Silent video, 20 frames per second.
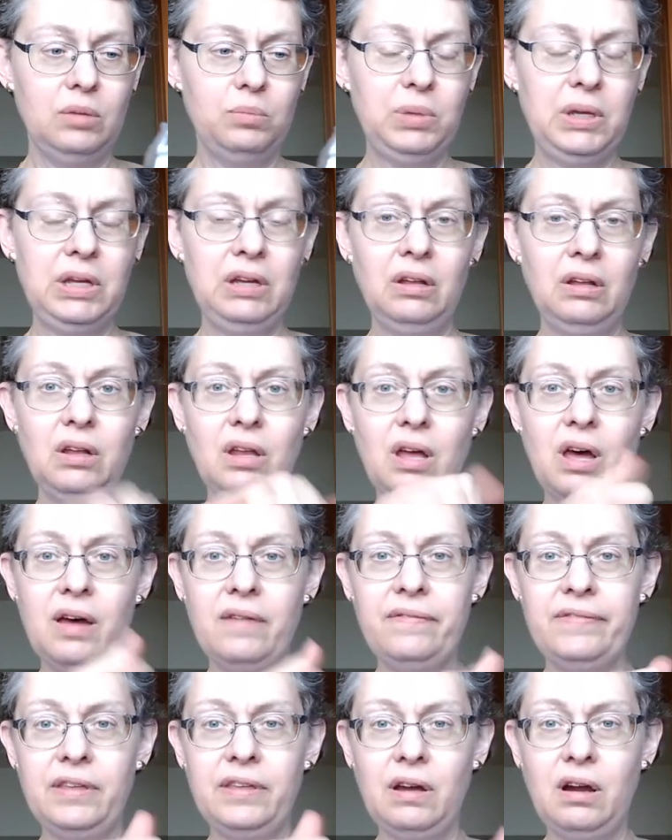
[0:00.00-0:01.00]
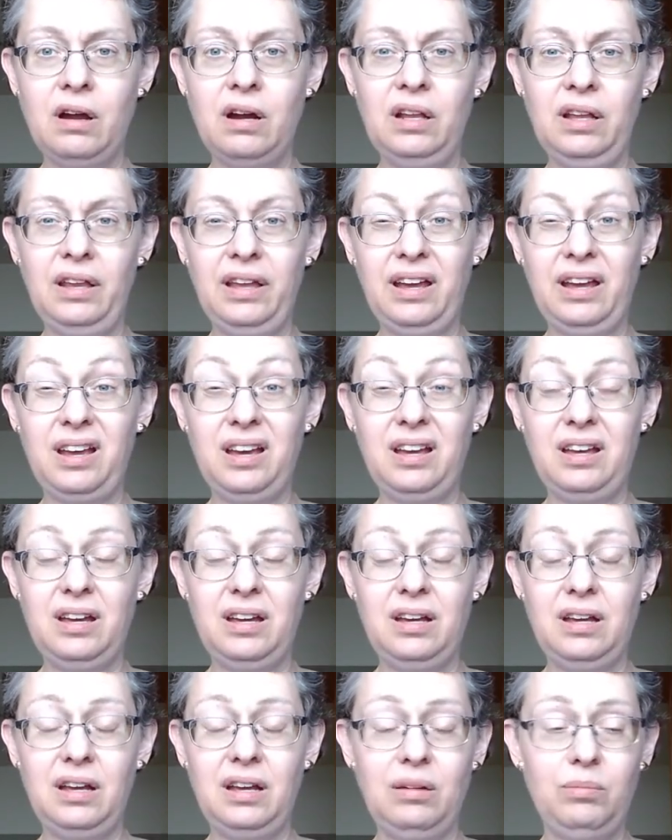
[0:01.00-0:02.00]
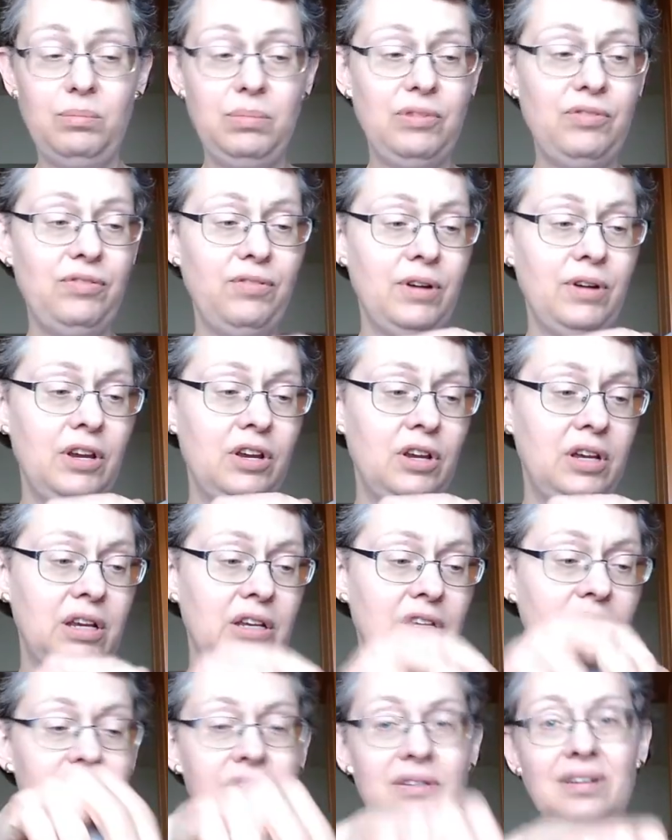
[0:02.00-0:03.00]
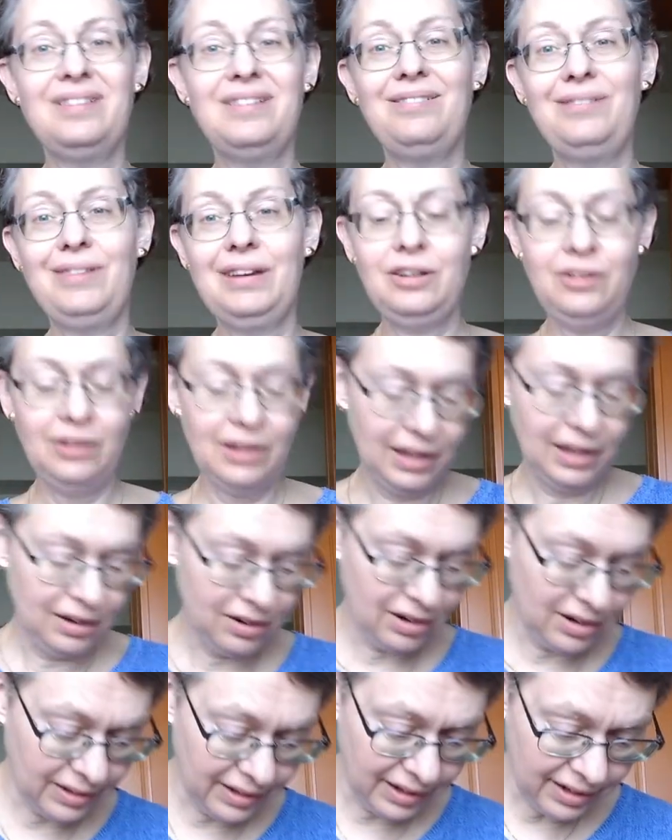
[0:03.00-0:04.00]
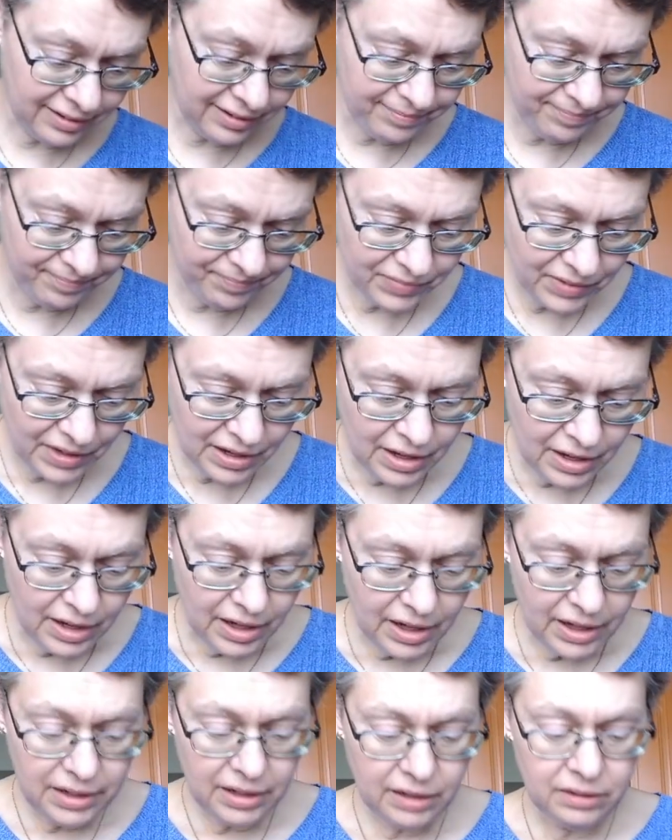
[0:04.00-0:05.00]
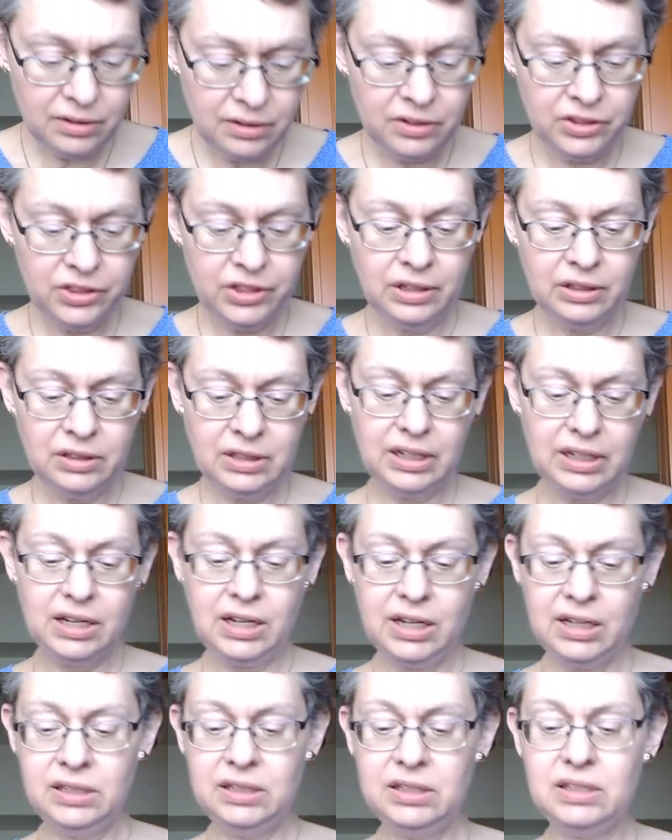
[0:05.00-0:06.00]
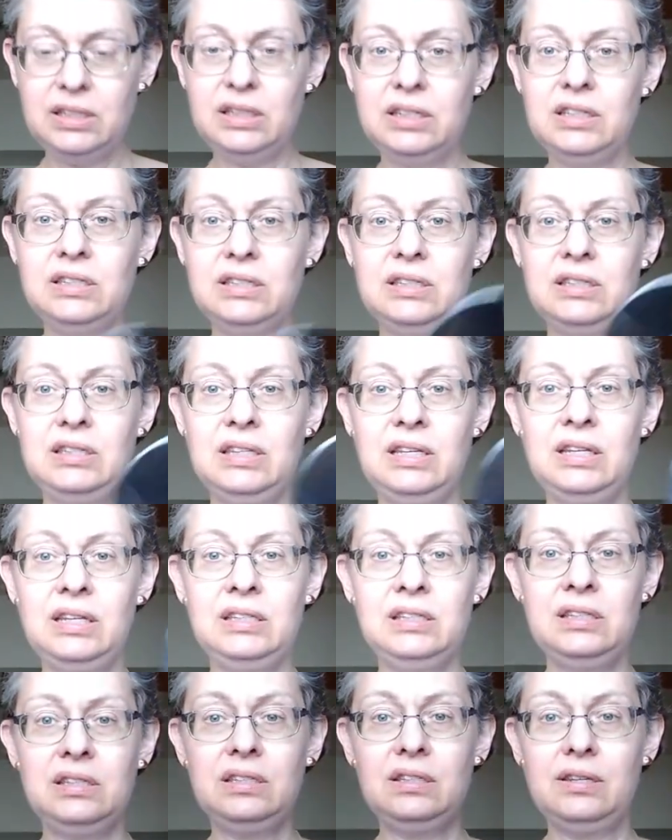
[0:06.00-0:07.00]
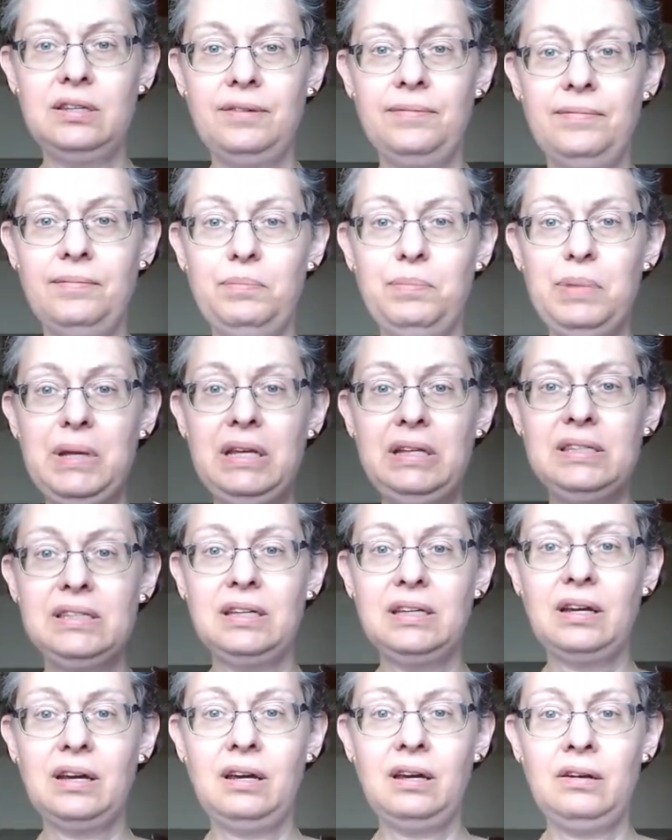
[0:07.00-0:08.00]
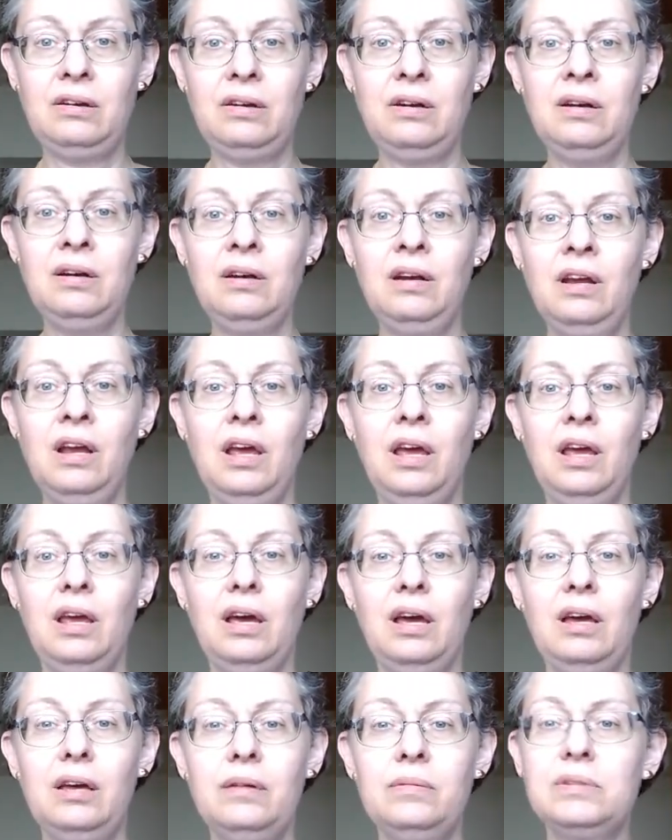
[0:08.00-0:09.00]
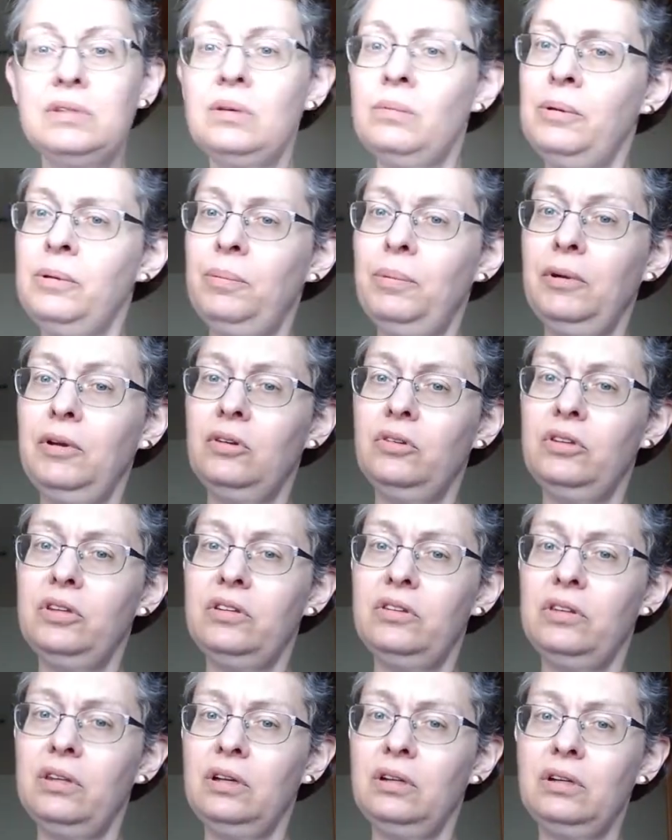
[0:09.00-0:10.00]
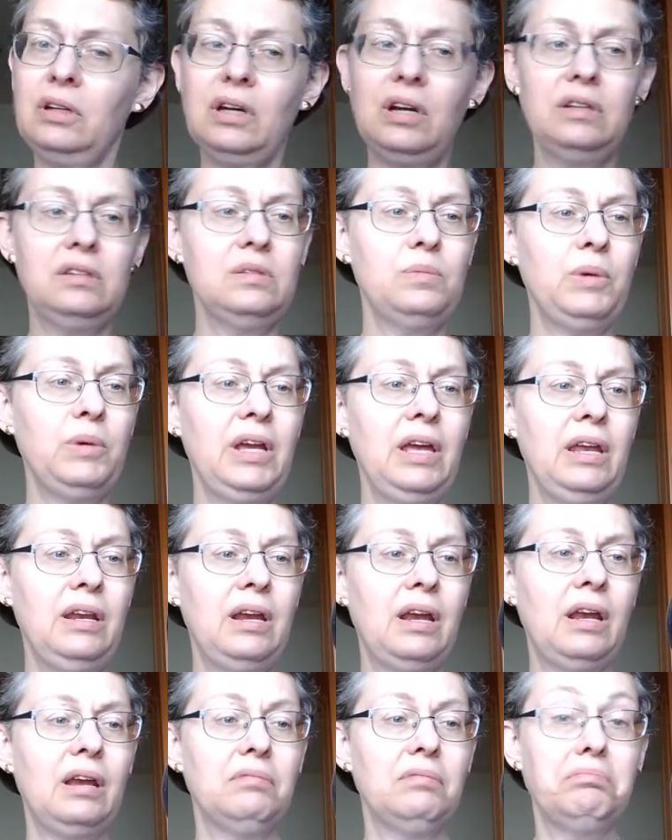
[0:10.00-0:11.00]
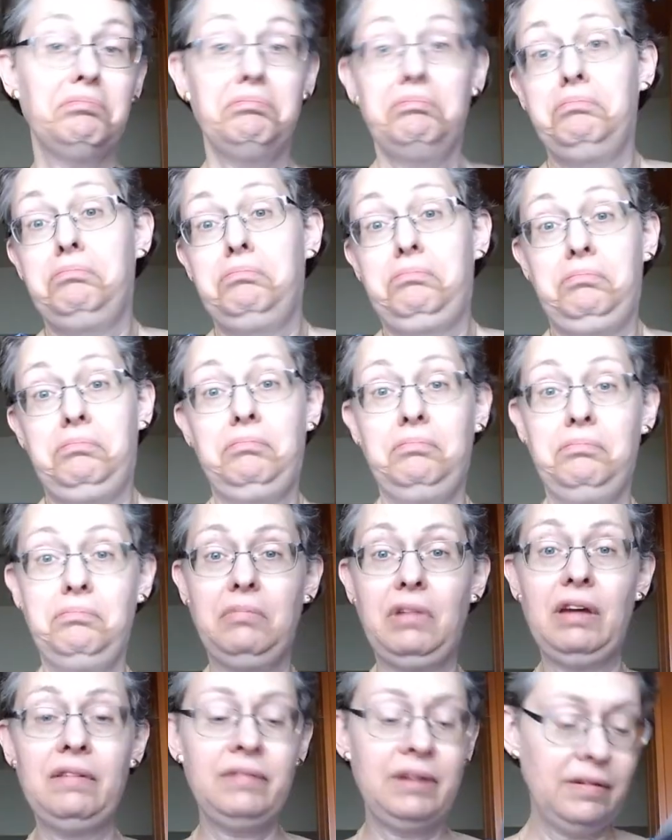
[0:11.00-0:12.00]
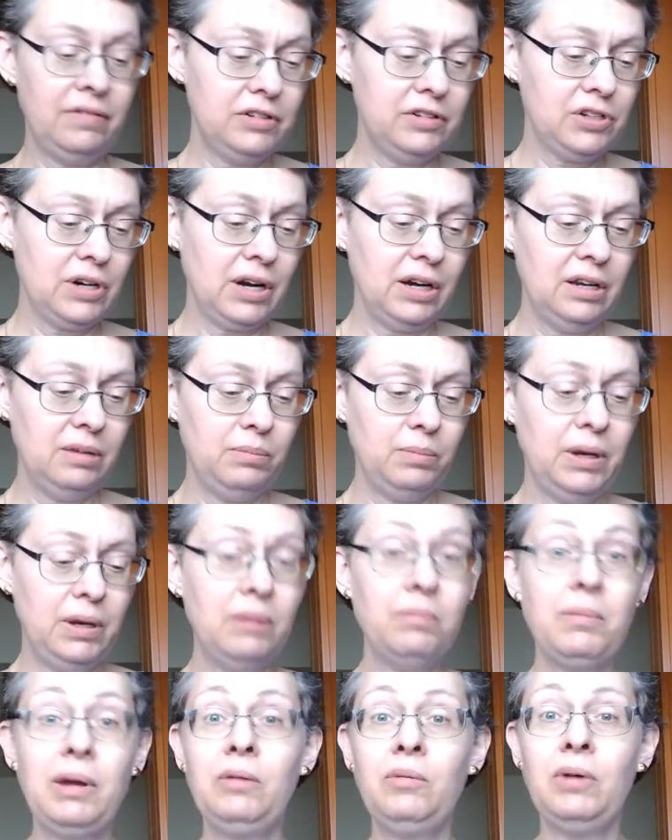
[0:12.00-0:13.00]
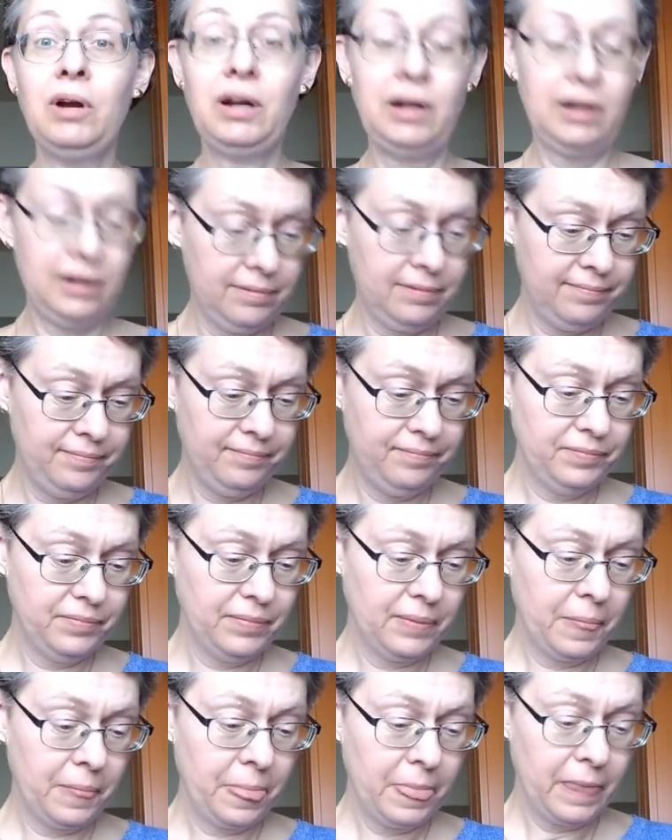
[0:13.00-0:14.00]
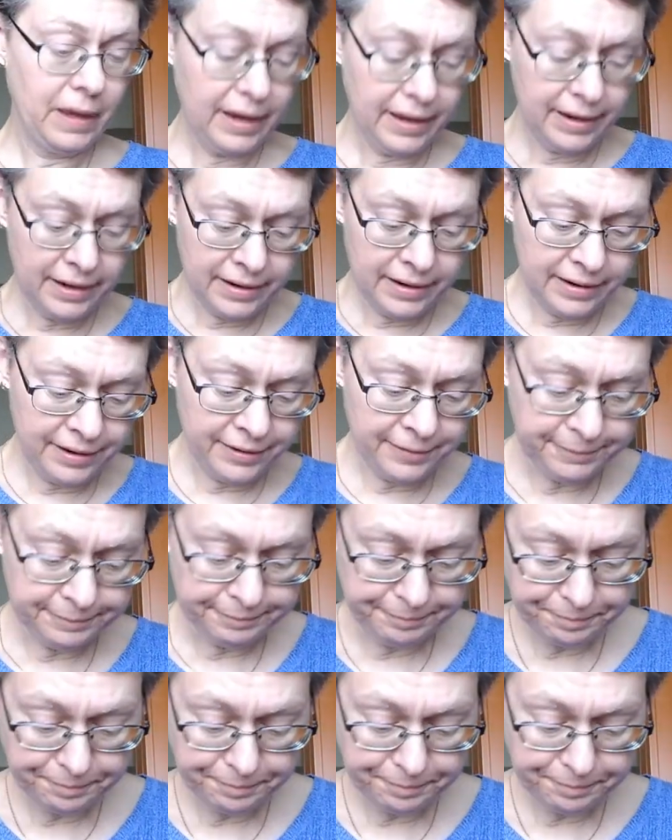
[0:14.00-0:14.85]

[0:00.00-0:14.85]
peel off the garlic before you can use it. And we do like garlic. Another thing that cuts is this pizza cutter. Some people use this thing to cut spaghetti. I've never tried it, but it might work. I don't know.